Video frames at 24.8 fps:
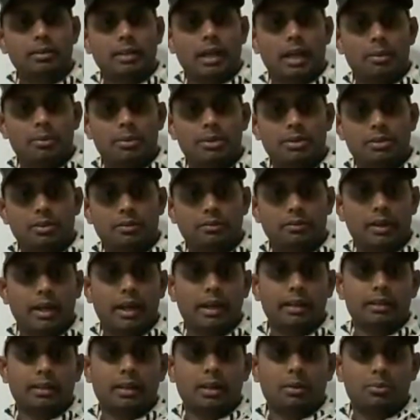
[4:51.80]
diameter of
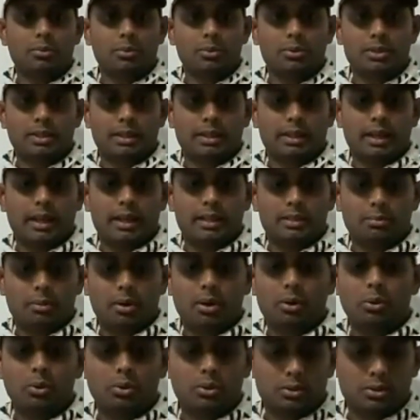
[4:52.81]
line that I'm using as
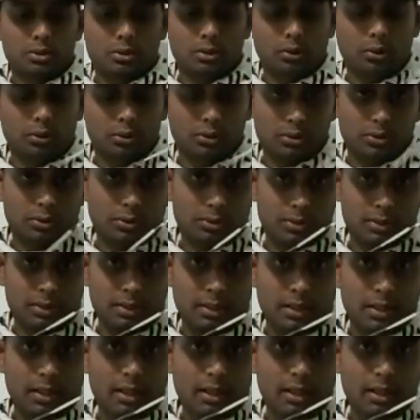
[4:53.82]
my hooks, hooks nut.